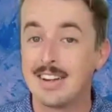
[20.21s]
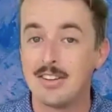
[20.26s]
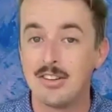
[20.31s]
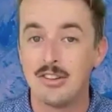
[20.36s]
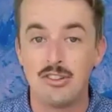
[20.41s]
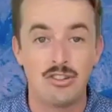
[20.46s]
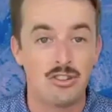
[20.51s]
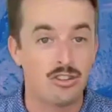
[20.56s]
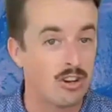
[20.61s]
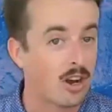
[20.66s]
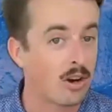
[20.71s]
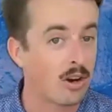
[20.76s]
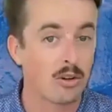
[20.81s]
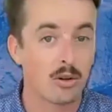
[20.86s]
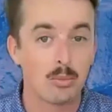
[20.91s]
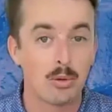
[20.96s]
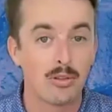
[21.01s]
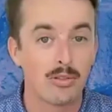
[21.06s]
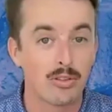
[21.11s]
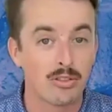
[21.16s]
Junk
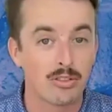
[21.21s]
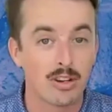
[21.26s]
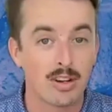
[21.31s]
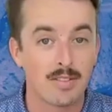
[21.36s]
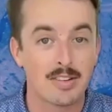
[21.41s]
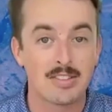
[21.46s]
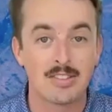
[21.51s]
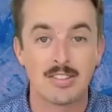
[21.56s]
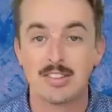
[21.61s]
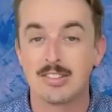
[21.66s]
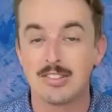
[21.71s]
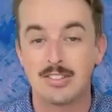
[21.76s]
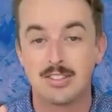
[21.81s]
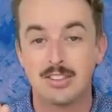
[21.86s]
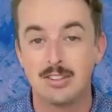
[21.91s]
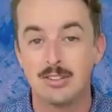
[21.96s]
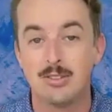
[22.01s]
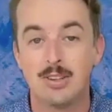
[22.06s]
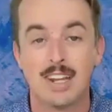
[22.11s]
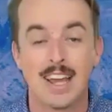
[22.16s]
Removal Services.
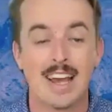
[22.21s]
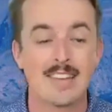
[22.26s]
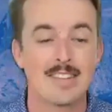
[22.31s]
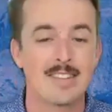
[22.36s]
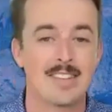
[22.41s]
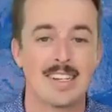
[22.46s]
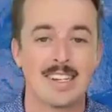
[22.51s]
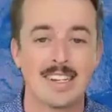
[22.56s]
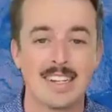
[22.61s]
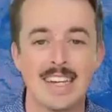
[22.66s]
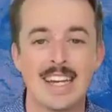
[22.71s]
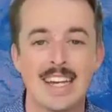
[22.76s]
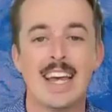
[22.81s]
You guessed it.